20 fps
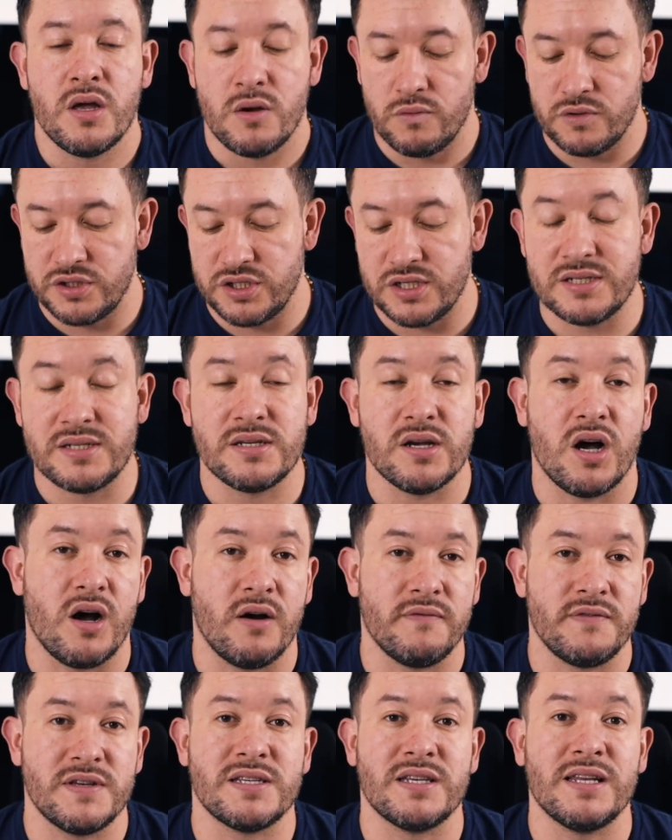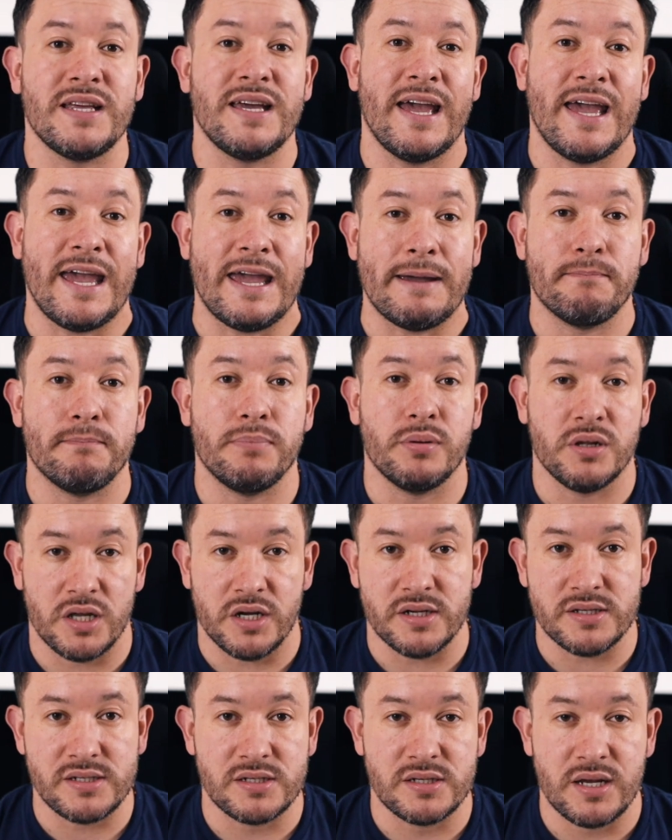which is obviously a
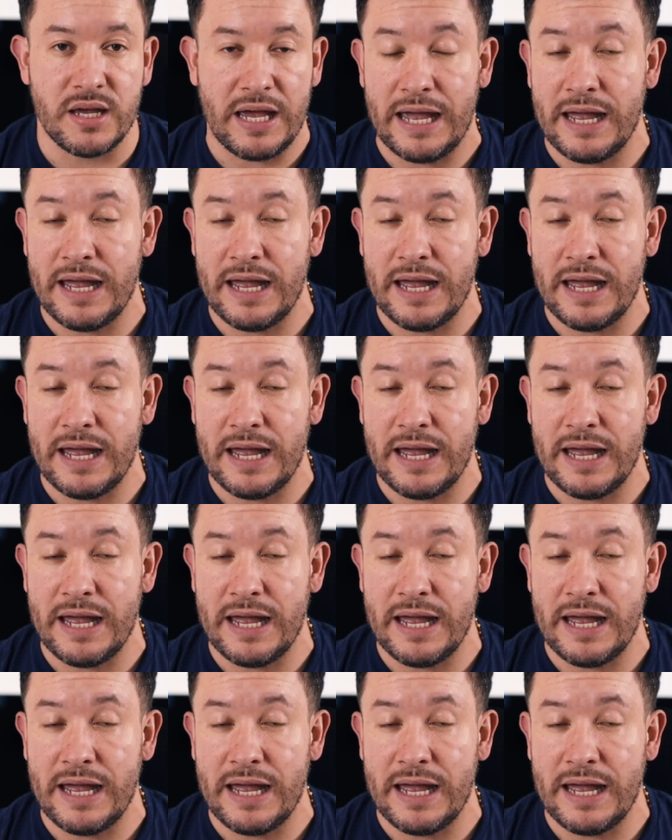plus.